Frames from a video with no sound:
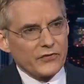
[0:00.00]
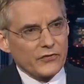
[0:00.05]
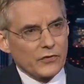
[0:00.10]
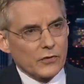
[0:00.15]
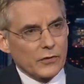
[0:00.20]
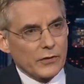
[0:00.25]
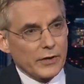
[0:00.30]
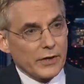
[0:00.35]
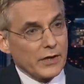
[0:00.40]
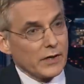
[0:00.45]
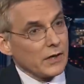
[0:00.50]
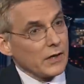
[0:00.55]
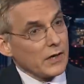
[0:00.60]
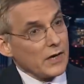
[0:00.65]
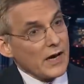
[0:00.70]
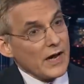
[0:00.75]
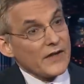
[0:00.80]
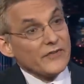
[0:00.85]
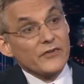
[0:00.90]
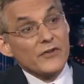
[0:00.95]
story
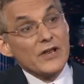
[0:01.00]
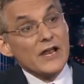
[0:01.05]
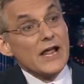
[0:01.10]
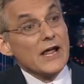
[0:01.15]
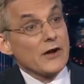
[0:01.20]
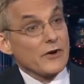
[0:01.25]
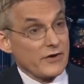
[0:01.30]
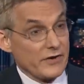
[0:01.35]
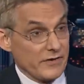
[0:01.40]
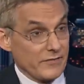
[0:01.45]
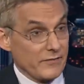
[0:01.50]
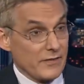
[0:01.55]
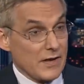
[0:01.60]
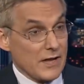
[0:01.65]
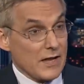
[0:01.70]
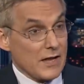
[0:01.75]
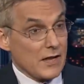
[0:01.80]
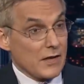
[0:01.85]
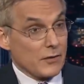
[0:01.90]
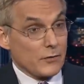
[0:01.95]
as a narrative
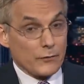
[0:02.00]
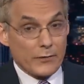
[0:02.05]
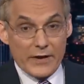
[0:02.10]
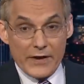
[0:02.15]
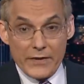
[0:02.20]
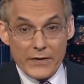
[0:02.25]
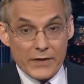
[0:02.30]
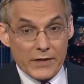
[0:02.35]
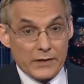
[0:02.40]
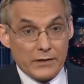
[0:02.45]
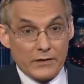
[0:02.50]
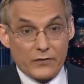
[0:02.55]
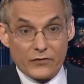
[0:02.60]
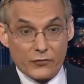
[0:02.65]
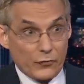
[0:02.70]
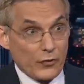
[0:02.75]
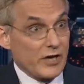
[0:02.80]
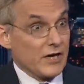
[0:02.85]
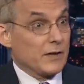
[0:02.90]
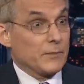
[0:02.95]
rather than a
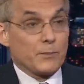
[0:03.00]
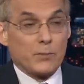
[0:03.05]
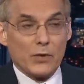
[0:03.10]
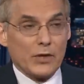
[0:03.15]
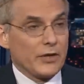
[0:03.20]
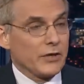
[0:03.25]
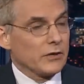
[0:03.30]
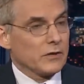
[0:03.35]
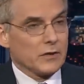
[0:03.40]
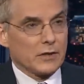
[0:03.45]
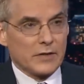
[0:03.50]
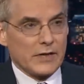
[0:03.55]
straight up political